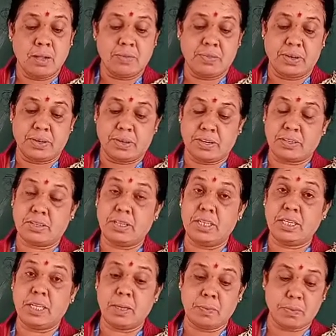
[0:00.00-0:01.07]
the
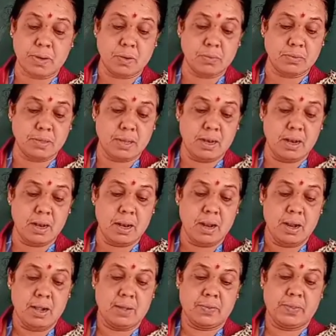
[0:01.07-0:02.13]
Trusteeship
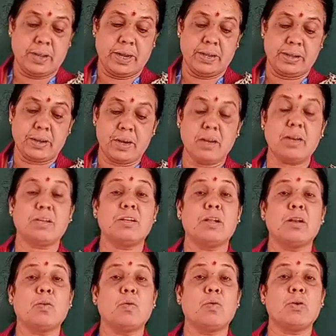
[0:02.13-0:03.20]
Council, the International
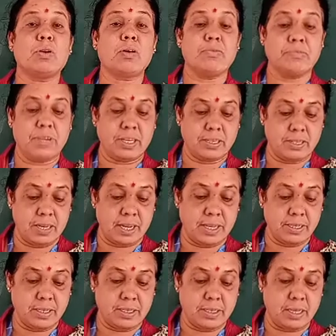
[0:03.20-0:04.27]
Court of
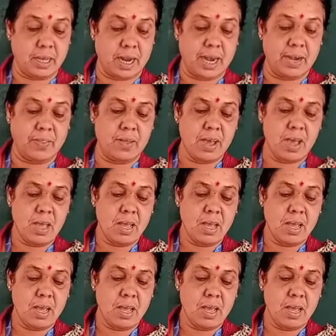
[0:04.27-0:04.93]
Justice, and the